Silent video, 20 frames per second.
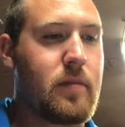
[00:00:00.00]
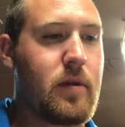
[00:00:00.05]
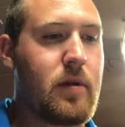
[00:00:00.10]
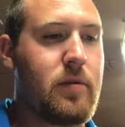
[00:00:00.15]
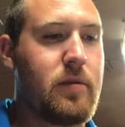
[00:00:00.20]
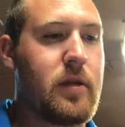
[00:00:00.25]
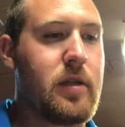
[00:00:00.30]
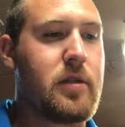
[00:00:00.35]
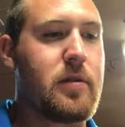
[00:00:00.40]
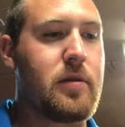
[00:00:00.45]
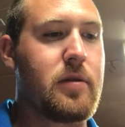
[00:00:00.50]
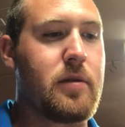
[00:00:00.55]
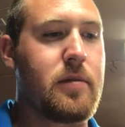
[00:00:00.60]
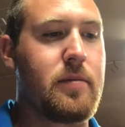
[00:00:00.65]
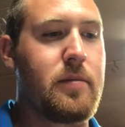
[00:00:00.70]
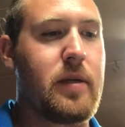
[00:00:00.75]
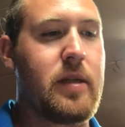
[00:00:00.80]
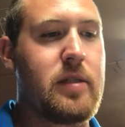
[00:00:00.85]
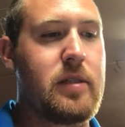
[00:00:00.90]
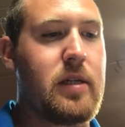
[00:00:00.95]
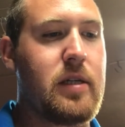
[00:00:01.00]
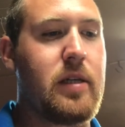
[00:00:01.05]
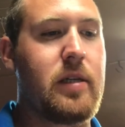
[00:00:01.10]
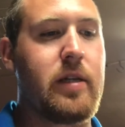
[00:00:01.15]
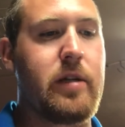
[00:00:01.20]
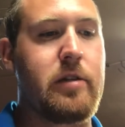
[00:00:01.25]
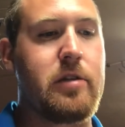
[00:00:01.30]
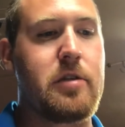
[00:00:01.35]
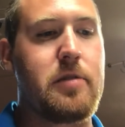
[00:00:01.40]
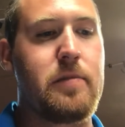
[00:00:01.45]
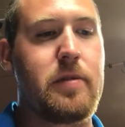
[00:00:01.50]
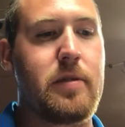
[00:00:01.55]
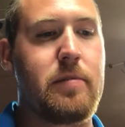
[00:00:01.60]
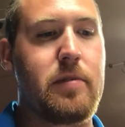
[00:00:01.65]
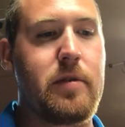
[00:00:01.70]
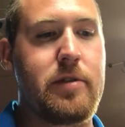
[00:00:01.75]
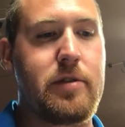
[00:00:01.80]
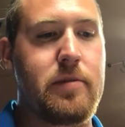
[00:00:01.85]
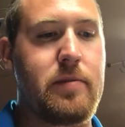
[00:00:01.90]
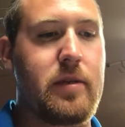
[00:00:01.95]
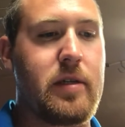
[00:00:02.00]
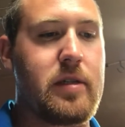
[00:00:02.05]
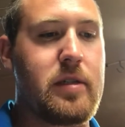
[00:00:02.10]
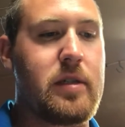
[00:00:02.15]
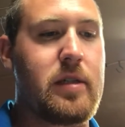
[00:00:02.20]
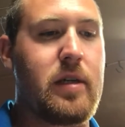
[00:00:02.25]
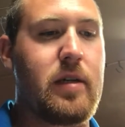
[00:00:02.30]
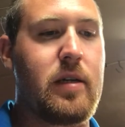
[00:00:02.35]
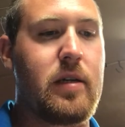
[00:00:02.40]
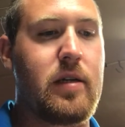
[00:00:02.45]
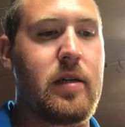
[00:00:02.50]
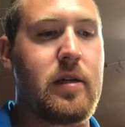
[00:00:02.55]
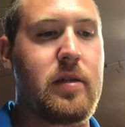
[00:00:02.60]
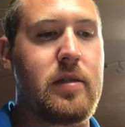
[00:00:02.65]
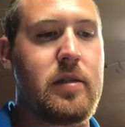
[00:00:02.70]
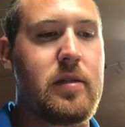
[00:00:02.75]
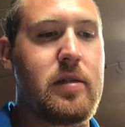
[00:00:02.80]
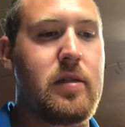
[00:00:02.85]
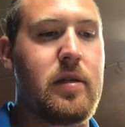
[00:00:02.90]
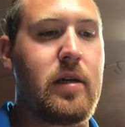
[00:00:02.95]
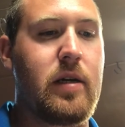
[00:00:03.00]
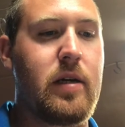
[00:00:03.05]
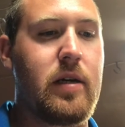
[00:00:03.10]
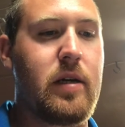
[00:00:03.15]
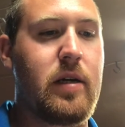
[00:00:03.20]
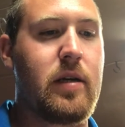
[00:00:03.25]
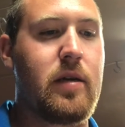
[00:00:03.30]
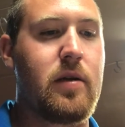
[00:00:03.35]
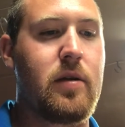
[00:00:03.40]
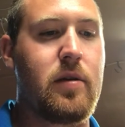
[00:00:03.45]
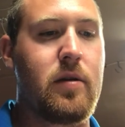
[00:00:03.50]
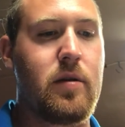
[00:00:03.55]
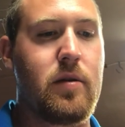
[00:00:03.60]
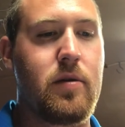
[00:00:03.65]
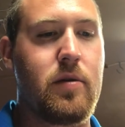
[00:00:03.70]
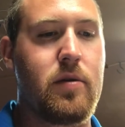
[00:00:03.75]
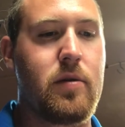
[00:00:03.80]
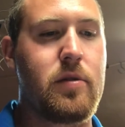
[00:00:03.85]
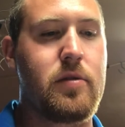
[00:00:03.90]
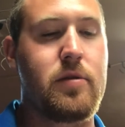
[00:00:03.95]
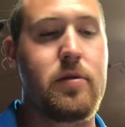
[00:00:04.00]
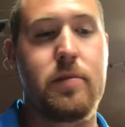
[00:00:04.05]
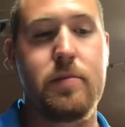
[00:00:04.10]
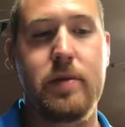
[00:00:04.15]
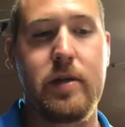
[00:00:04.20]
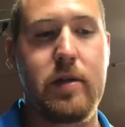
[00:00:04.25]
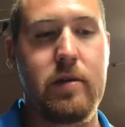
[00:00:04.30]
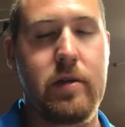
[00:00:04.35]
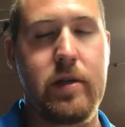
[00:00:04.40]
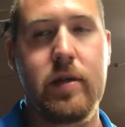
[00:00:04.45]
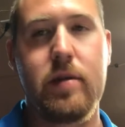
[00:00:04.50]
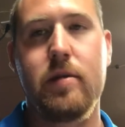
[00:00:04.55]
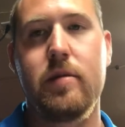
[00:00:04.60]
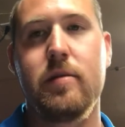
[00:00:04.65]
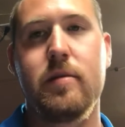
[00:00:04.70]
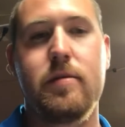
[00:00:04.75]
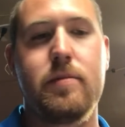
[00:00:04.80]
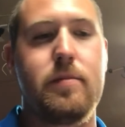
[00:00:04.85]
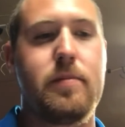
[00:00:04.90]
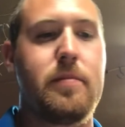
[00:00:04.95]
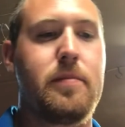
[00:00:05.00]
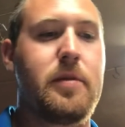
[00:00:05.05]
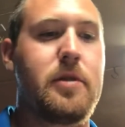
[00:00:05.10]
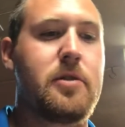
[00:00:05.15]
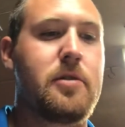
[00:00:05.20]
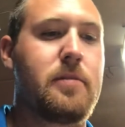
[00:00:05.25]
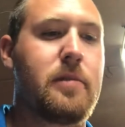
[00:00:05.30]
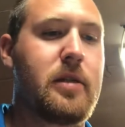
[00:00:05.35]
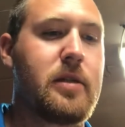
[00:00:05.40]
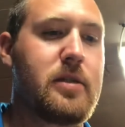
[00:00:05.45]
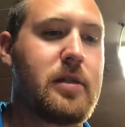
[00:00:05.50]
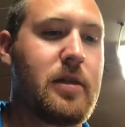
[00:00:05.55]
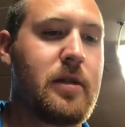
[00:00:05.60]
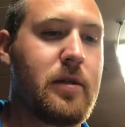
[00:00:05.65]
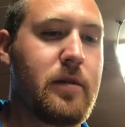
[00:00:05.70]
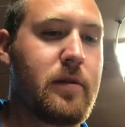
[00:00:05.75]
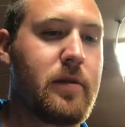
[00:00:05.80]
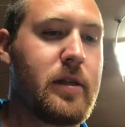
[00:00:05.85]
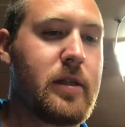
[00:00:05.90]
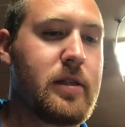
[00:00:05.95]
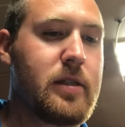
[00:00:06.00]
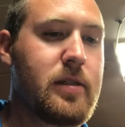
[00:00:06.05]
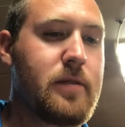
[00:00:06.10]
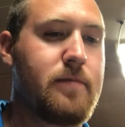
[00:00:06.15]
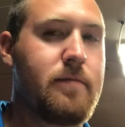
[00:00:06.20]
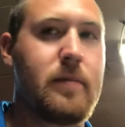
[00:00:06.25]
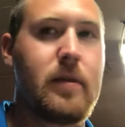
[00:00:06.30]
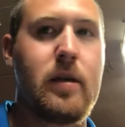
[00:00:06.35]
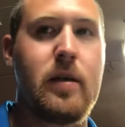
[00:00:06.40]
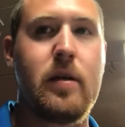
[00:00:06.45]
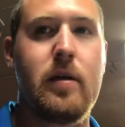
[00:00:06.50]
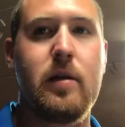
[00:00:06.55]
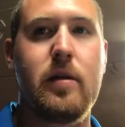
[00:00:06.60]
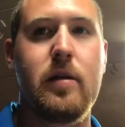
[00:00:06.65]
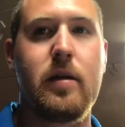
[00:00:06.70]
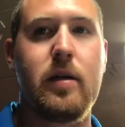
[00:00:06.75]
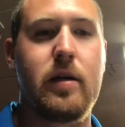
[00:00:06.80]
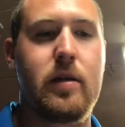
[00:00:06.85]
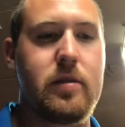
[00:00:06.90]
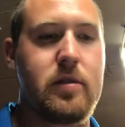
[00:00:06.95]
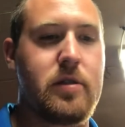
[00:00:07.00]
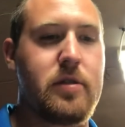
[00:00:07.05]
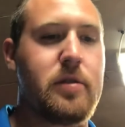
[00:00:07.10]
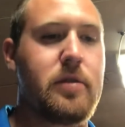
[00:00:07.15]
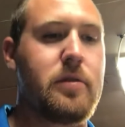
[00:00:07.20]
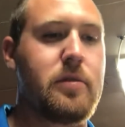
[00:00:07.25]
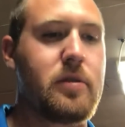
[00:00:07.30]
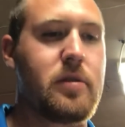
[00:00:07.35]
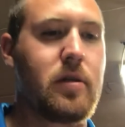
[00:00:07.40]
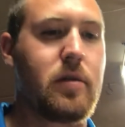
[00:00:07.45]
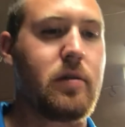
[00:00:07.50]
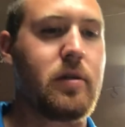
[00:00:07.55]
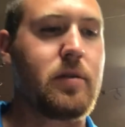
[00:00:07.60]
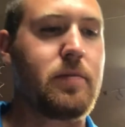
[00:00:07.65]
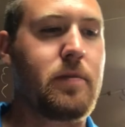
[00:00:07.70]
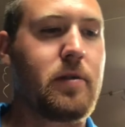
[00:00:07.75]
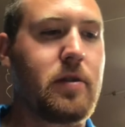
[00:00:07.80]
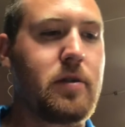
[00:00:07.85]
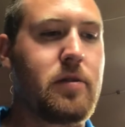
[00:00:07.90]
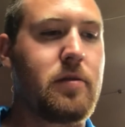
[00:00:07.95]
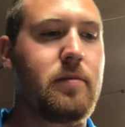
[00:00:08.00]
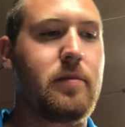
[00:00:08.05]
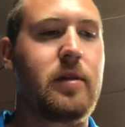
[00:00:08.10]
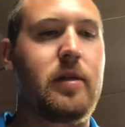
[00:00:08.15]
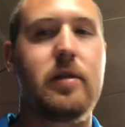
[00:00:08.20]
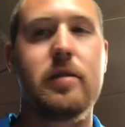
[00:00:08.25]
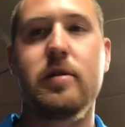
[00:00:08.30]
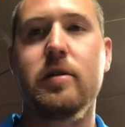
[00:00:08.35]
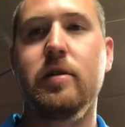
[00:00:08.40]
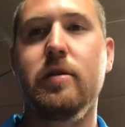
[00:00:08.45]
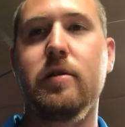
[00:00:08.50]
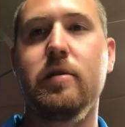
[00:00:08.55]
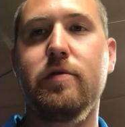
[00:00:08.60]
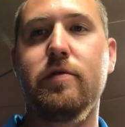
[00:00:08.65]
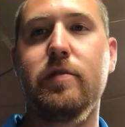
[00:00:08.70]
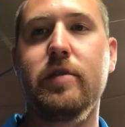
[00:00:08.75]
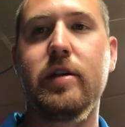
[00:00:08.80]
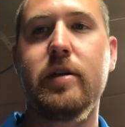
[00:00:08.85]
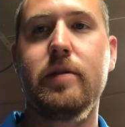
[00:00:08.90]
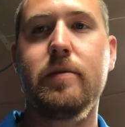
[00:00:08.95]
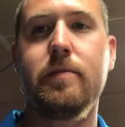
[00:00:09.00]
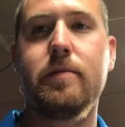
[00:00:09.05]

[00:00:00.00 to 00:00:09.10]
We need to maintain the airspeed plus or minus 10 knots, heading, course, or bearing plus or minus 10 degrees. Altitude is always plus or minus 100 feet.